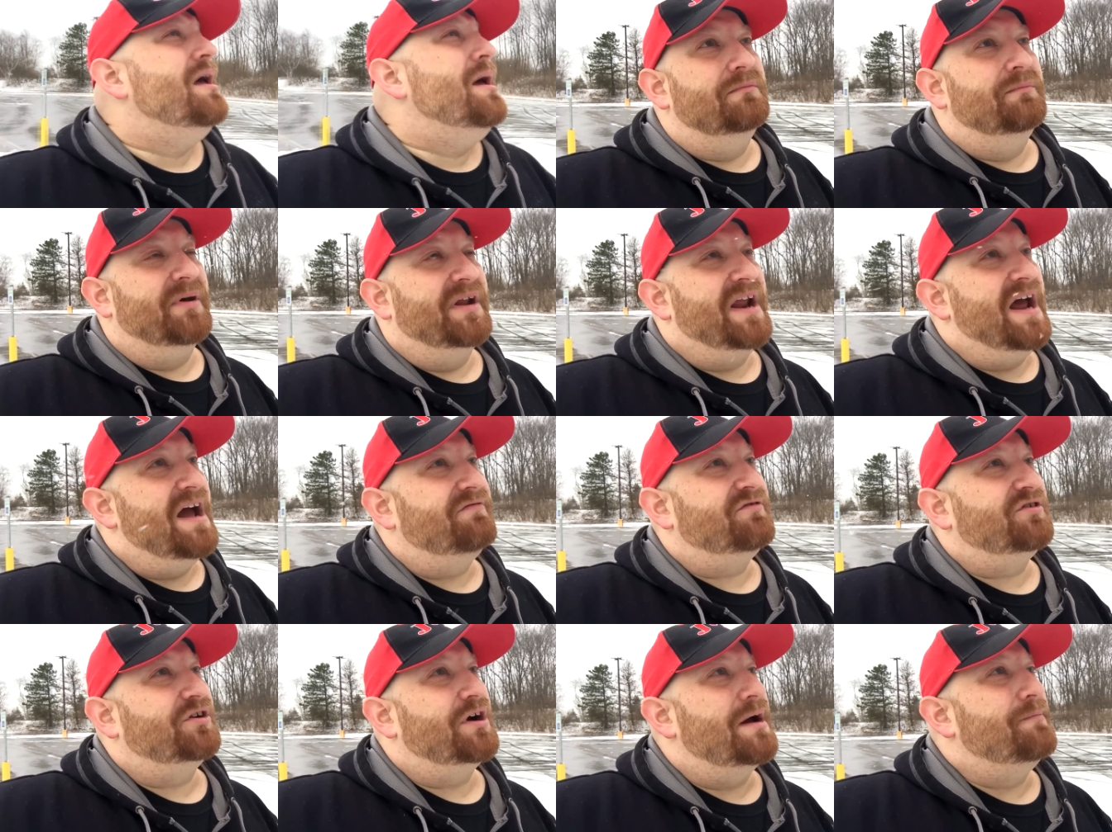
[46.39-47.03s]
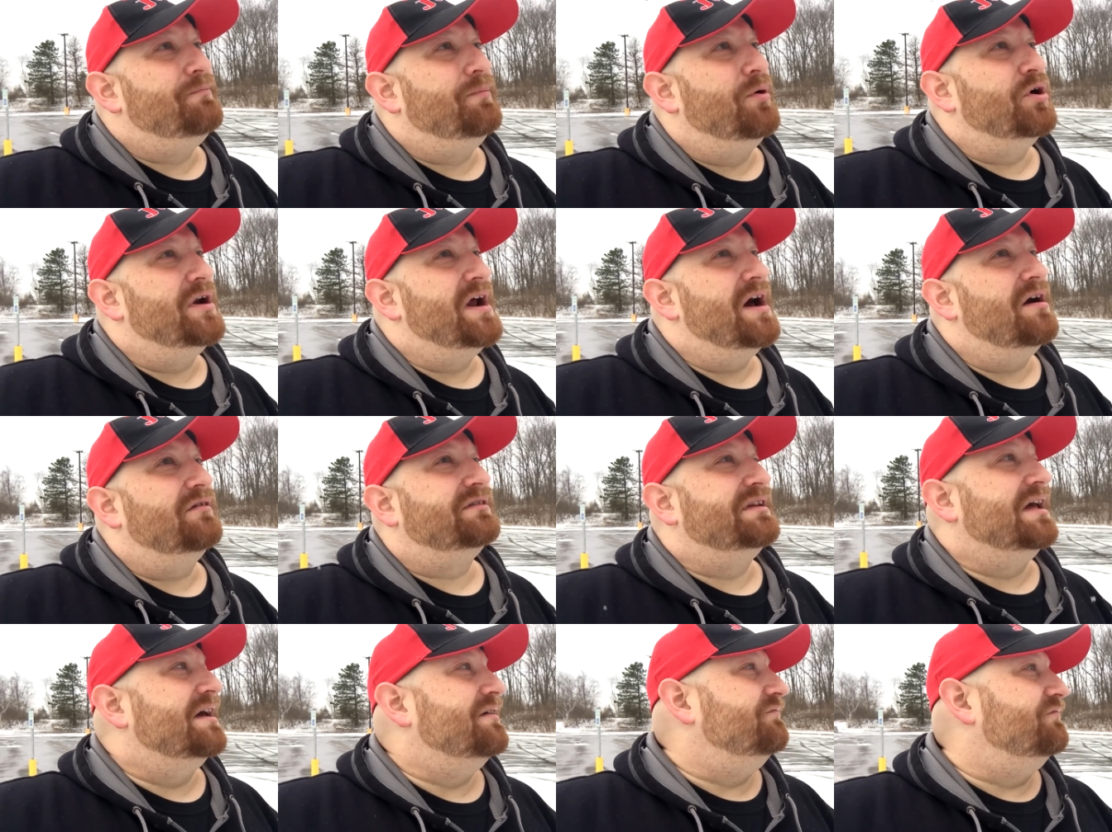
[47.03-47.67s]
But after I put
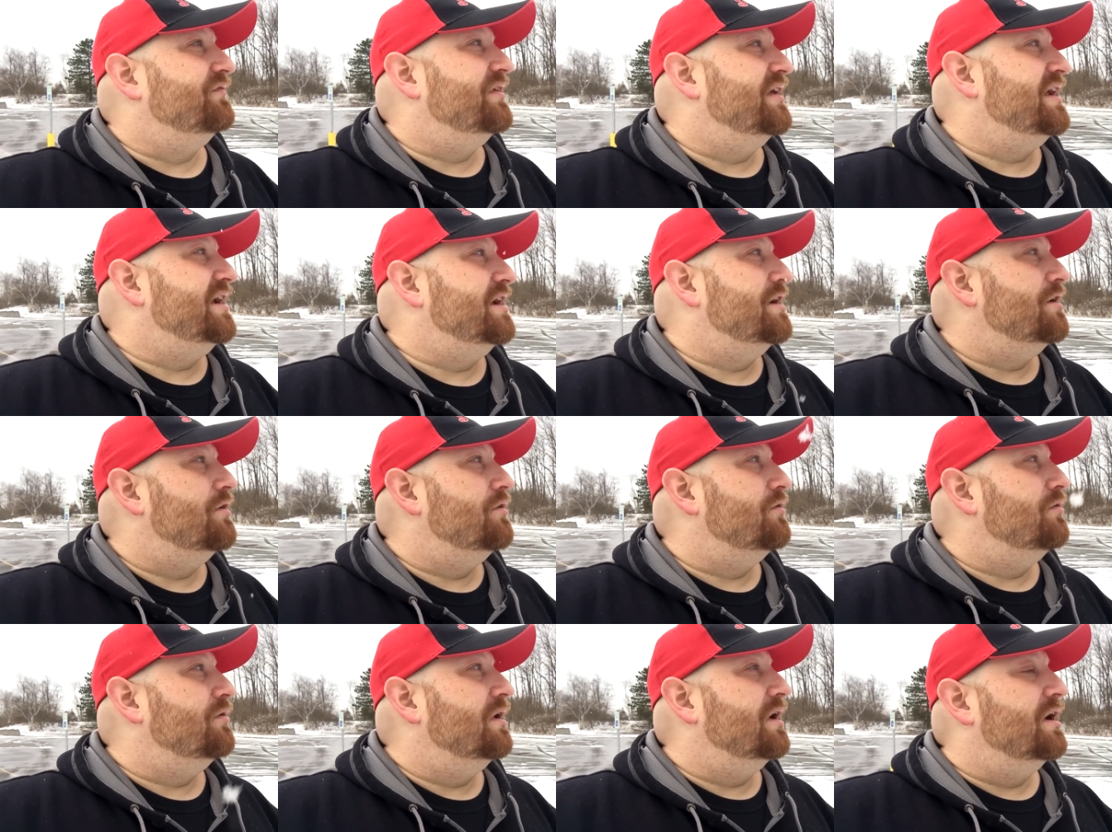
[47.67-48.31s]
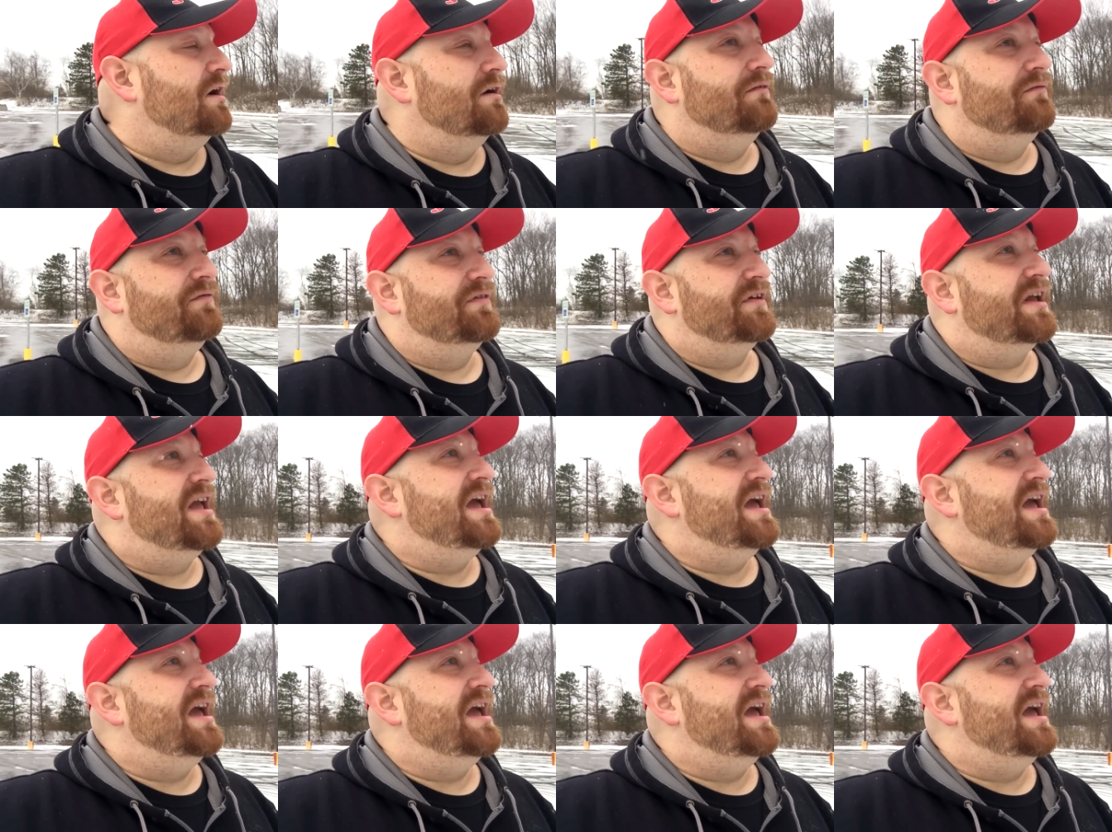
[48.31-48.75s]
out that video of the